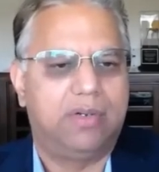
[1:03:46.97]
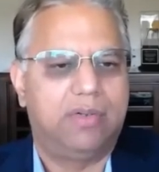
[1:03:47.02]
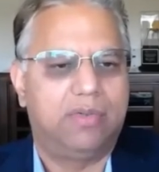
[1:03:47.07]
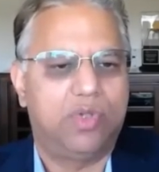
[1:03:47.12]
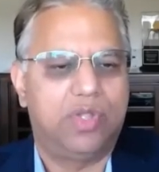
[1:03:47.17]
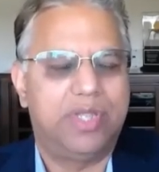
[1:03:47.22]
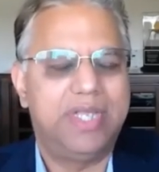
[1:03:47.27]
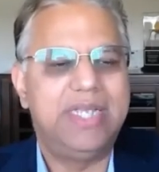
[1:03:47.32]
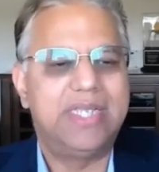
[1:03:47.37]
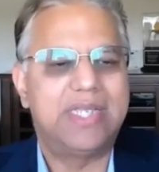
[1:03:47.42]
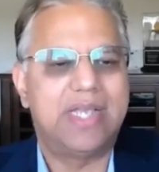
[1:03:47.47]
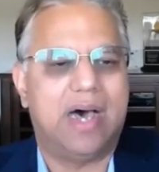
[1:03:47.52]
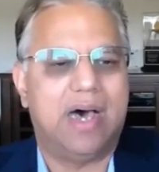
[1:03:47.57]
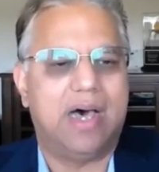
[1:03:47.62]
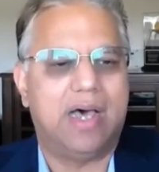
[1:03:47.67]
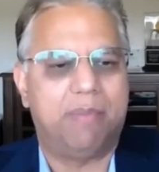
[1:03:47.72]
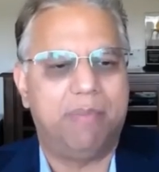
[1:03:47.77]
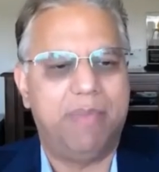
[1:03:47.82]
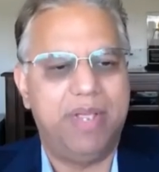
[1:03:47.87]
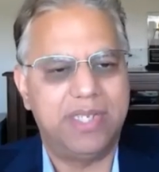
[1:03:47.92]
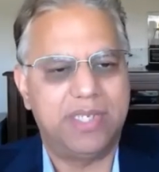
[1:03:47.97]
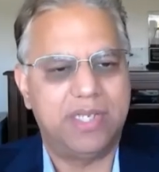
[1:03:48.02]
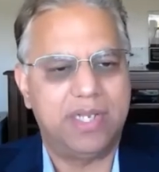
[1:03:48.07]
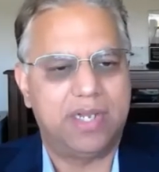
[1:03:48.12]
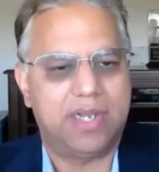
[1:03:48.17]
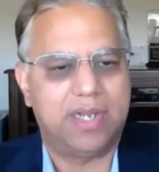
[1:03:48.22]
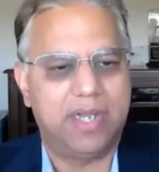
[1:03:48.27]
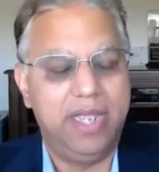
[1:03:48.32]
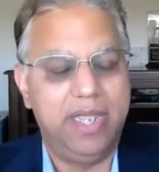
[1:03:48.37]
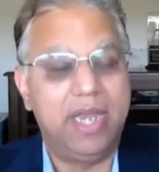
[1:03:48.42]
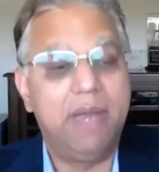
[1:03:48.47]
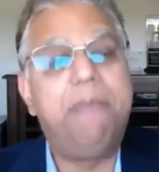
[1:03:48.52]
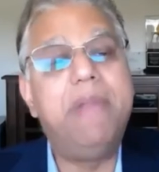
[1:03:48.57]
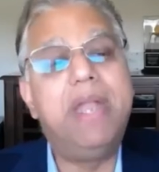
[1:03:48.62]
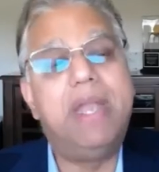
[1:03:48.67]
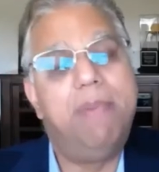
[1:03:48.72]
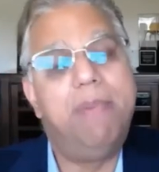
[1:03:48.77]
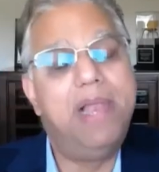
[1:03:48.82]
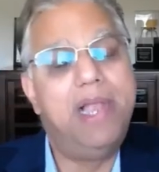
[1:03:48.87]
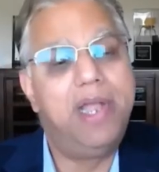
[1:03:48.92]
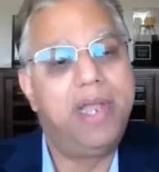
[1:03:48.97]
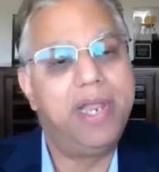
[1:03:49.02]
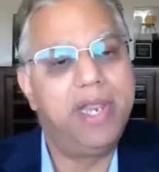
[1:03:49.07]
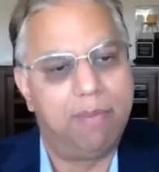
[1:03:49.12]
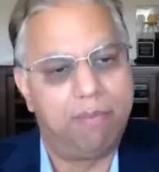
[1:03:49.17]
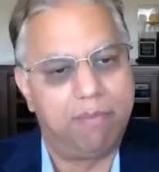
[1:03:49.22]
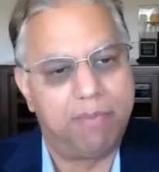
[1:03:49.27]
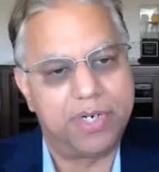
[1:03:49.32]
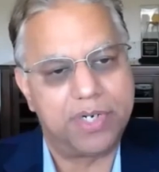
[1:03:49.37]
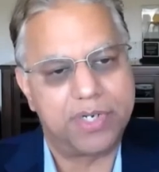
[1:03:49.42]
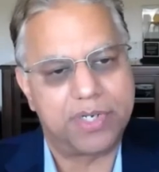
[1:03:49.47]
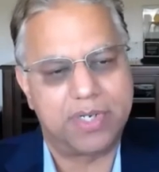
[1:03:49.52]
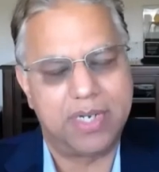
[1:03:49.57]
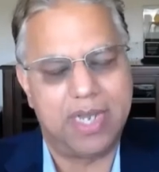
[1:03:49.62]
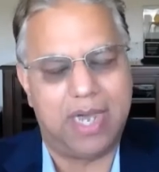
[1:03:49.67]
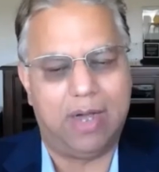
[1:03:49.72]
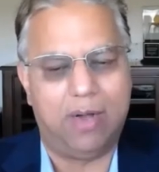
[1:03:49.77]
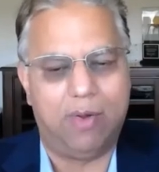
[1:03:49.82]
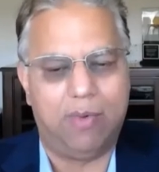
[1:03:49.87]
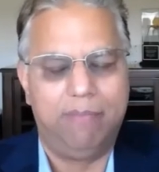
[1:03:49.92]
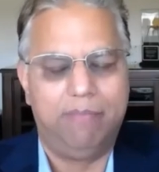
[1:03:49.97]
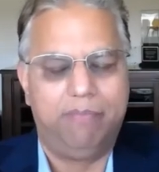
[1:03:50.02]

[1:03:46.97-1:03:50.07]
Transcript: So these are basically repeatability numbers. Now,